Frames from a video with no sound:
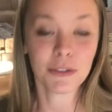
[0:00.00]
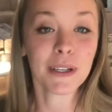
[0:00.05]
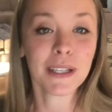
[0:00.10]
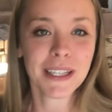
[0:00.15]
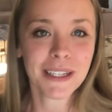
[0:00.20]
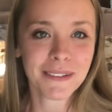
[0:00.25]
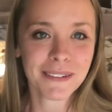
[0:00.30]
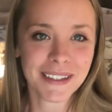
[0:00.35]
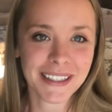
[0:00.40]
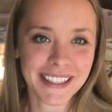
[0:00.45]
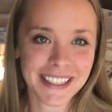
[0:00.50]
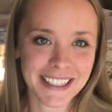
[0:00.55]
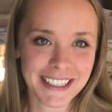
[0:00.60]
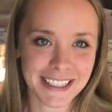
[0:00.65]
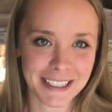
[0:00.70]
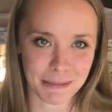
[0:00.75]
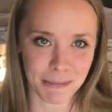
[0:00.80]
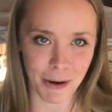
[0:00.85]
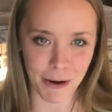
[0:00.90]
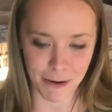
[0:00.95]
really, really
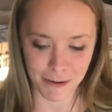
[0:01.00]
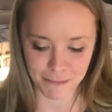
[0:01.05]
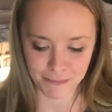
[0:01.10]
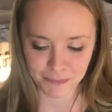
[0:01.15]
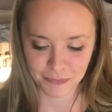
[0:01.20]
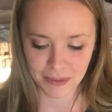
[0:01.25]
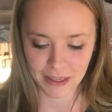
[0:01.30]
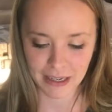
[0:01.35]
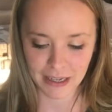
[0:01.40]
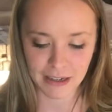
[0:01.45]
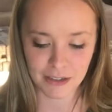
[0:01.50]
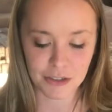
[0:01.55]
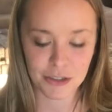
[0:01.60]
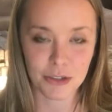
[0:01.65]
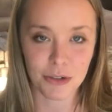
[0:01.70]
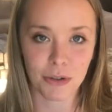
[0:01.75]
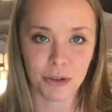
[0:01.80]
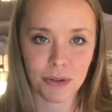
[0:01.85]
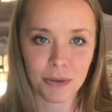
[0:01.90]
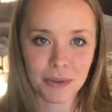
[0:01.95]
small. And I'll
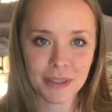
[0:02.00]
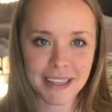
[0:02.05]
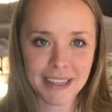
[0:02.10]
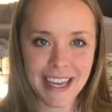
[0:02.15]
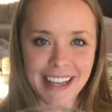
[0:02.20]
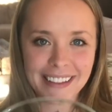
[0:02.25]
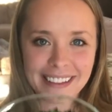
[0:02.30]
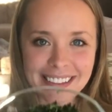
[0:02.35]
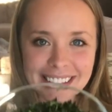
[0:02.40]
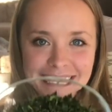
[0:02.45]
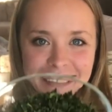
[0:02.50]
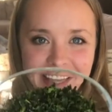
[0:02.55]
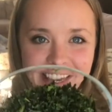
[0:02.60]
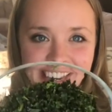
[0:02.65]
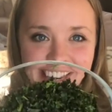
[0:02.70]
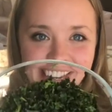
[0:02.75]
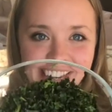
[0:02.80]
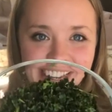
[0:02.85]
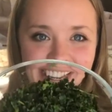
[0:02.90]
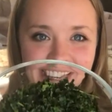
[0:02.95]
show you what that looks
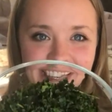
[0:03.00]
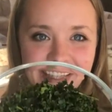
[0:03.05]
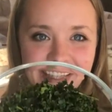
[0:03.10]
like.